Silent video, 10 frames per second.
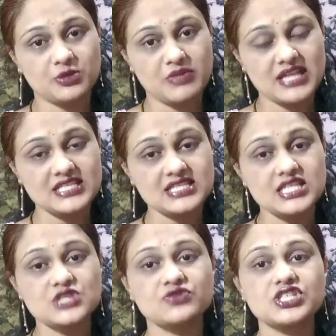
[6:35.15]

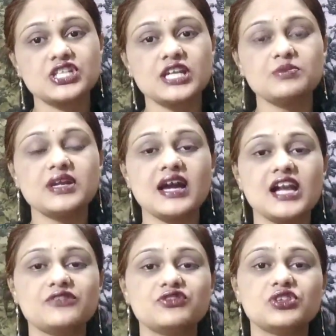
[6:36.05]
medicines which can be
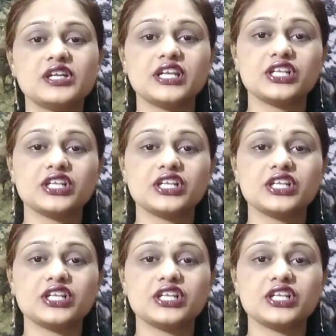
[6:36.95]
helpful in